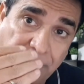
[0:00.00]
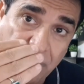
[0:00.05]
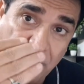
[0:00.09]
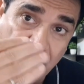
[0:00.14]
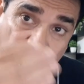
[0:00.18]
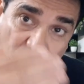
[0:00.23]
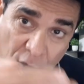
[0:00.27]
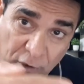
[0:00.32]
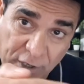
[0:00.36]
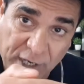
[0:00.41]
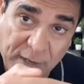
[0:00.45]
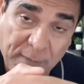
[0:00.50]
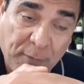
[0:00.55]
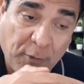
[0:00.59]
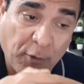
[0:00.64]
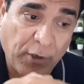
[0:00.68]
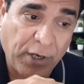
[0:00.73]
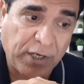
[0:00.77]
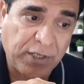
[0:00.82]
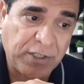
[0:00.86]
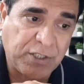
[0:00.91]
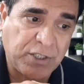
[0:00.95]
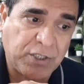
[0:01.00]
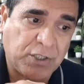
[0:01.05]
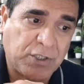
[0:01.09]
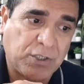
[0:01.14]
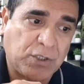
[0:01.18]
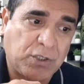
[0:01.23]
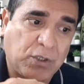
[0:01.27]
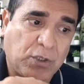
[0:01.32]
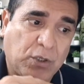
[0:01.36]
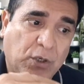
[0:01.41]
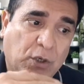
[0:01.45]
foreign
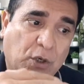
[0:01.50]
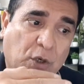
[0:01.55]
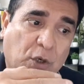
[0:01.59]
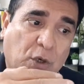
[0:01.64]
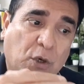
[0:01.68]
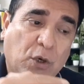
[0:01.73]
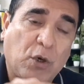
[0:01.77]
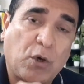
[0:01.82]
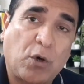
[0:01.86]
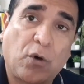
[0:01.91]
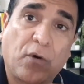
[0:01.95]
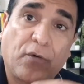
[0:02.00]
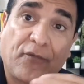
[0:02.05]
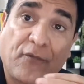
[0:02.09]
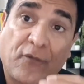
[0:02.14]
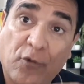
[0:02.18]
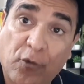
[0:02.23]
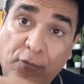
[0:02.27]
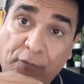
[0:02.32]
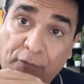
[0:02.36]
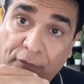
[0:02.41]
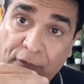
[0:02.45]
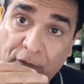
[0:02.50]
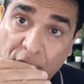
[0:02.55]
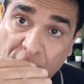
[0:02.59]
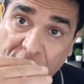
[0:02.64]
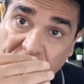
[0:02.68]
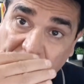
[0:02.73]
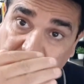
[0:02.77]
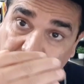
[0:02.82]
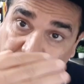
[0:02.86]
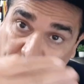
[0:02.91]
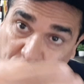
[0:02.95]
products or for
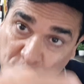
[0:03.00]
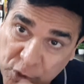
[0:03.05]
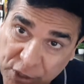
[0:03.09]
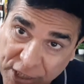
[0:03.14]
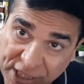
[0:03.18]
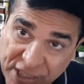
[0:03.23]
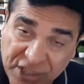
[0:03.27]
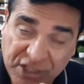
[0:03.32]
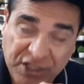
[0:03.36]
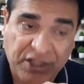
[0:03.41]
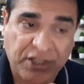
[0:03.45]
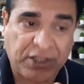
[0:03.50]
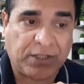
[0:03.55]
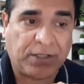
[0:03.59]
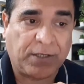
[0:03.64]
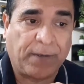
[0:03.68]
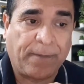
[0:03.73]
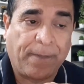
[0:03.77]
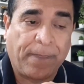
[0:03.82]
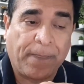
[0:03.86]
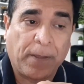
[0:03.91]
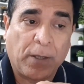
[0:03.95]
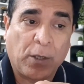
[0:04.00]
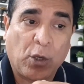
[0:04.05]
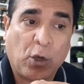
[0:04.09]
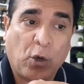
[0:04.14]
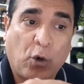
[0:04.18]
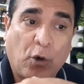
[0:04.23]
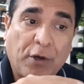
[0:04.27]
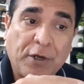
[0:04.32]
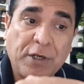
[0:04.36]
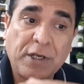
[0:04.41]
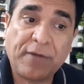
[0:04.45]
foreign projects,
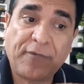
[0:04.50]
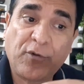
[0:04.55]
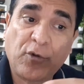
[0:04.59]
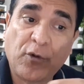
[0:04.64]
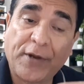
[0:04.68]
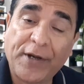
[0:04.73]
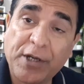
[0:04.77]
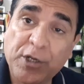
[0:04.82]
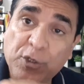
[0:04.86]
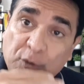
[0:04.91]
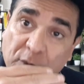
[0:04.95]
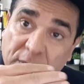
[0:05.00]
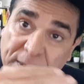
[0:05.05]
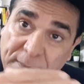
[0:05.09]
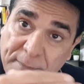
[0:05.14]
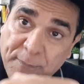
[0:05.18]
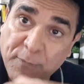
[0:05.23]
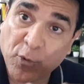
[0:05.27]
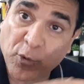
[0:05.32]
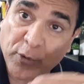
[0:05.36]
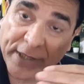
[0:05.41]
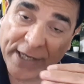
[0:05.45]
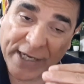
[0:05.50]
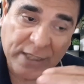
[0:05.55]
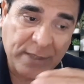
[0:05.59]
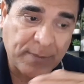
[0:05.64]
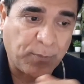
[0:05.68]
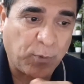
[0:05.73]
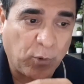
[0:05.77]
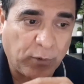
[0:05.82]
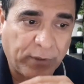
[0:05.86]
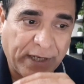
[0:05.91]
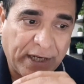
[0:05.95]
or if you are into import,
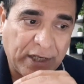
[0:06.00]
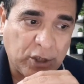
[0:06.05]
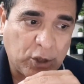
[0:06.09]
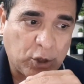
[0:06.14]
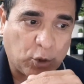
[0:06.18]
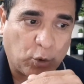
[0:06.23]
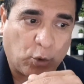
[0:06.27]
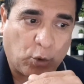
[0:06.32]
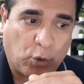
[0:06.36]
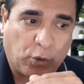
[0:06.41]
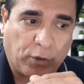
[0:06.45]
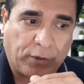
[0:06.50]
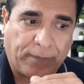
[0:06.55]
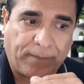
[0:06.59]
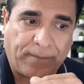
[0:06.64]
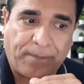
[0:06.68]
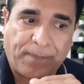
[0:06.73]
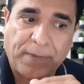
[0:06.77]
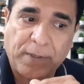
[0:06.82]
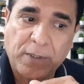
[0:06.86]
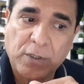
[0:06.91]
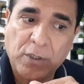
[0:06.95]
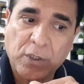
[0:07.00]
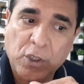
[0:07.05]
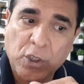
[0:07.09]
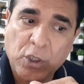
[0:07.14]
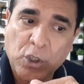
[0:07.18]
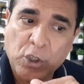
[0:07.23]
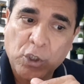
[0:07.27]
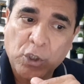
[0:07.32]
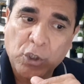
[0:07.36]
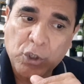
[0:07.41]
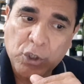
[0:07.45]
export and so on.
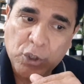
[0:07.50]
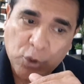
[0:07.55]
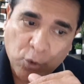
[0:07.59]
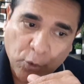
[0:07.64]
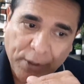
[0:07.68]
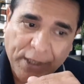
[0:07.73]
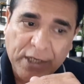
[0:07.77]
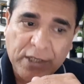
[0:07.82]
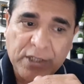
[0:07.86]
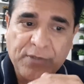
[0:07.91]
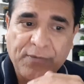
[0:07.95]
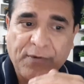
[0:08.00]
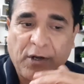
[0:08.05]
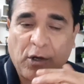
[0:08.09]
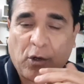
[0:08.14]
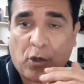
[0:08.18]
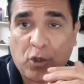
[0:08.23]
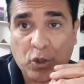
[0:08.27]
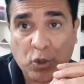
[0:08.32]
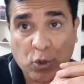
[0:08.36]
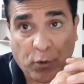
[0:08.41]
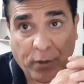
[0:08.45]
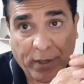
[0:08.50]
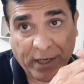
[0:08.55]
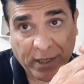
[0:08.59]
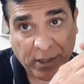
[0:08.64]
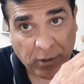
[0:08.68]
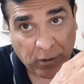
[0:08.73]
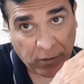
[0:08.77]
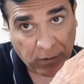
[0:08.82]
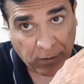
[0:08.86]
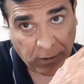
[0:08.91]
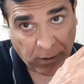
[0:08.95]
Students will also
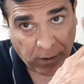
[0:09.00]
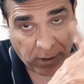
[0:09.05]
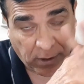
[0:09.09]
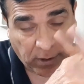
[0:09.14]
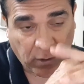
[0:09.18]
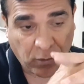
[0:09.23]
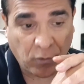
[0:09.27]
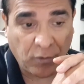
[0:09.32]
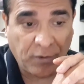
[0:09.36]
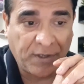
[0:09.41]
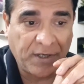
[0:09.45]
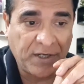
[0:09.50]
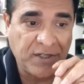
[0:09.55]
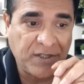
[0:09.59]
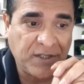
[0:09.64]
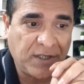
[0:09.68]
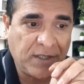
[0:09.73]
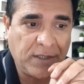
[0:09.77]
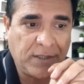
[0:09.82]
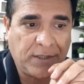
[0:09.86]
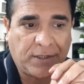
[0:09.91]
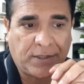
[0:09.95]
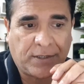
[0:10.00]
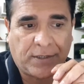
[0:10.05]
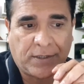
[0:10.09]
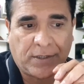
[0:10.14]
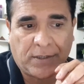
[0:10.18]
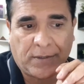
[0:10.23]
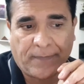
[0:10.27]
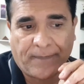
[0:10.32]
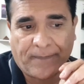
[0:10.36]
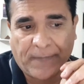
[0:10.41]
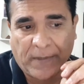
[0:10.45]
get good
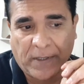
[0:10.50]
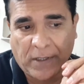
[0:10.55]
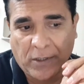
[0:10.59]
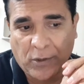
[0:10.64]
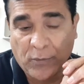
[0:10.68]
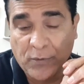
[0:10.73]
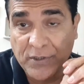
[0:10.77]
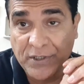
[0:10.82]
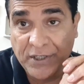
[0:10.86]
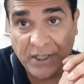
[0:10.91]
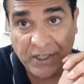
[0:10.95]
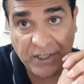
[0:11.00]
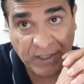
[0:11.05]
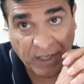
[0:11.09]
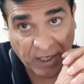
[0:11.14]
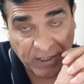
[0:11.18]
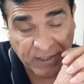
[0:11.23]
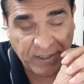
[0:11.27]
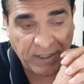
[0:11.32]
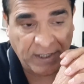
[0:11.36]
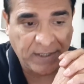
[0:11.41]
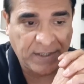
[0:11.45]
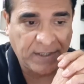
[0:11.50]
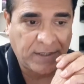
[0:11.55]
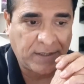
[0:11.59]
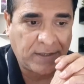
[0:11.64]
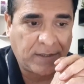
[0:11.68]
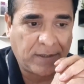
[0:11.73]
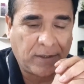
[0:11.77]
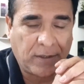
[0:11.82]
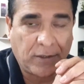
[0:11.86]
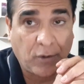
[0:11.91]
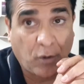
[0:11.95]
results. You will see
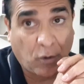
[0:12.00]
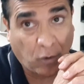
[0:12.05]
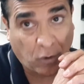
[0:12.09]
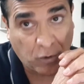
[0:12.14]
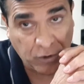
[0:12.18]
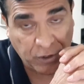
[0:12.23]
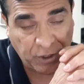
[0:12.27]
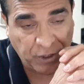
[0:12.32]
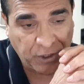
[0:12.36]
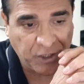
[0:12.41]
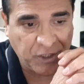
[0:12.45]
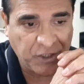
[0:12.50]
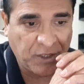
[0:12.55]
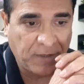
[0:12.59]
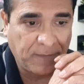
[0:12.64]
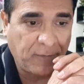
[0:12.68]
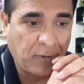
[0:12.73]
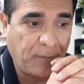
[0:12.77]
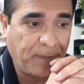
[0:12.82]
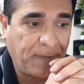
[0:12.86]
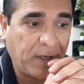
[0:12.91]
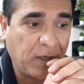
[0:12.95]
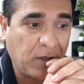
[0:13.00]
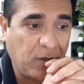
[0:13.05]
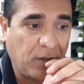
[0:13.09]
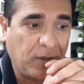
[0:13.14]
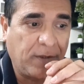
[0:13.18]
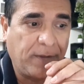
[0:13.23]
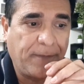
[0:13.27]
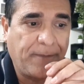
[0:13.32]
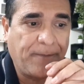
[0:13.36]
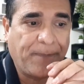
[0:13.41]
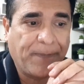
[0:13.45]
success. Your concentration would be
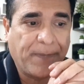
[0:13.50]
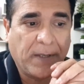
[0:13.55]
good.